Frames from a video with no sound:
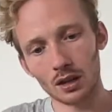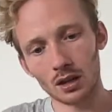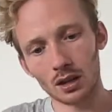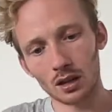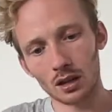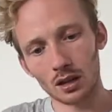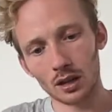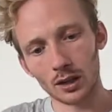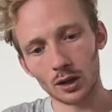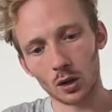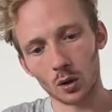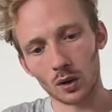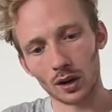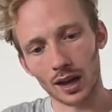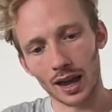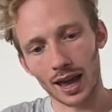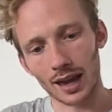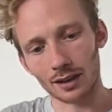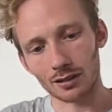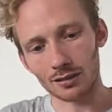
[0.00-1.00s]
and I had
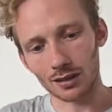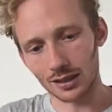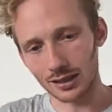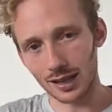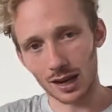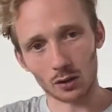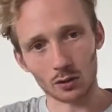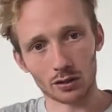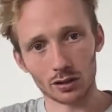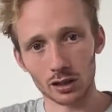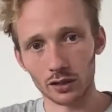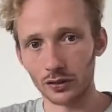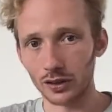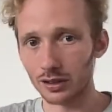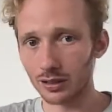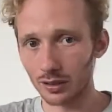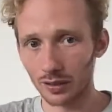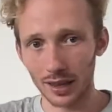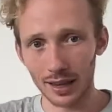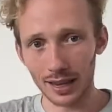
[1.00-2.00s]
a sit-down service and
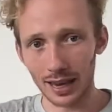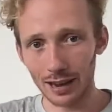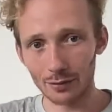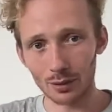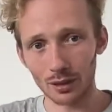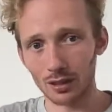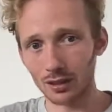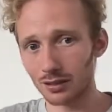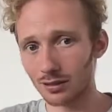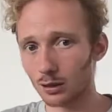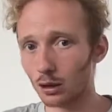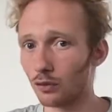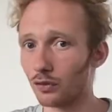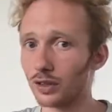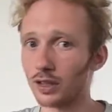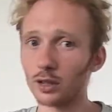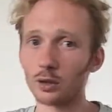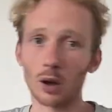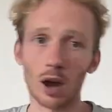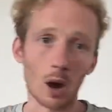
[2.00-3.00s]
they gave me this silver
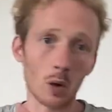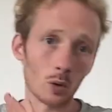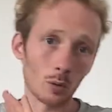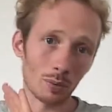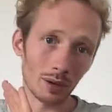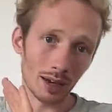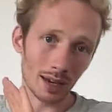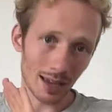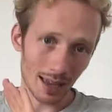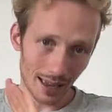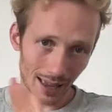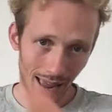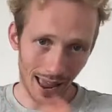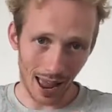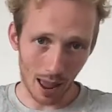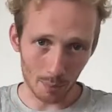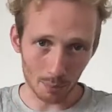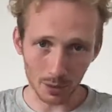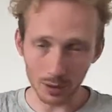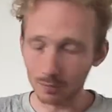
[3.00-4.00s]
needle, I would be
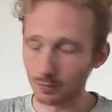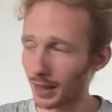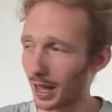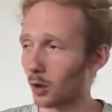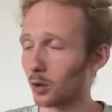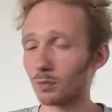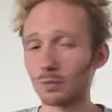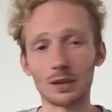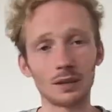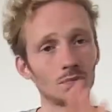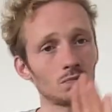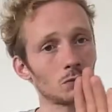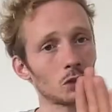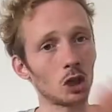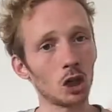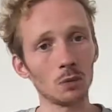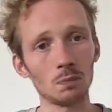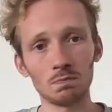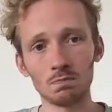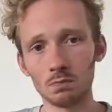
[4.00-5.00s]
happy. I would be
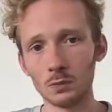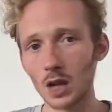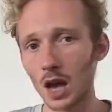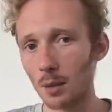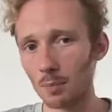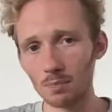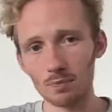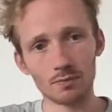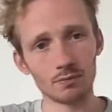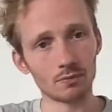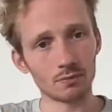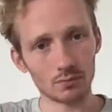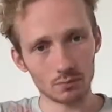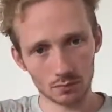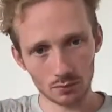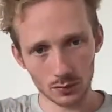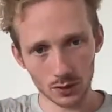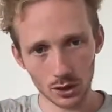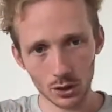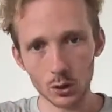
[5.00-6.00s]
good. Yep,
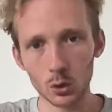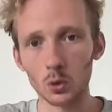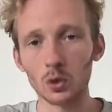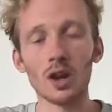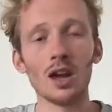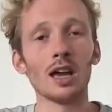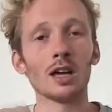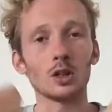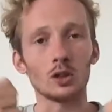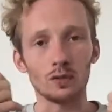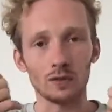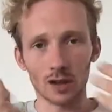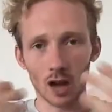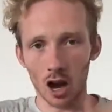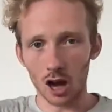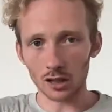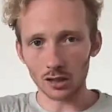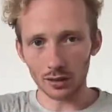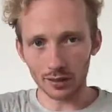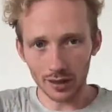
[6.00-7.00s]
you've gone
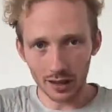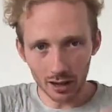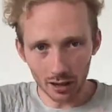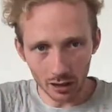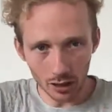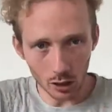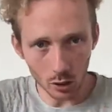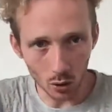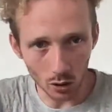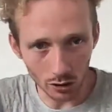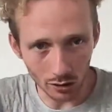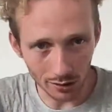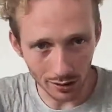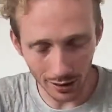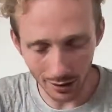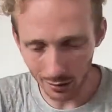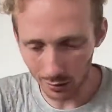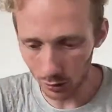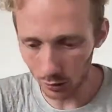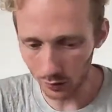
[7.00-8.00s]
to the area, you understand
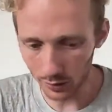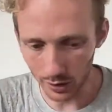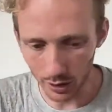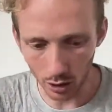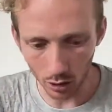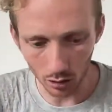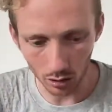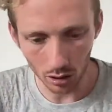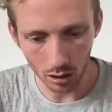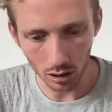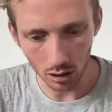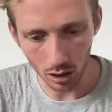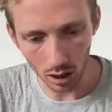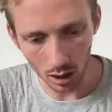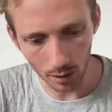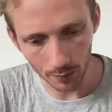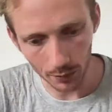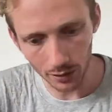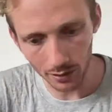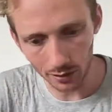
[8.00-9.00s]
silver needle.
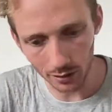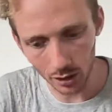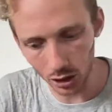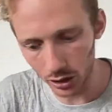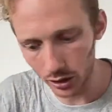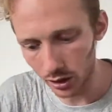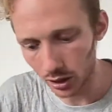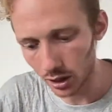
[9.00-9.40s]
This is good,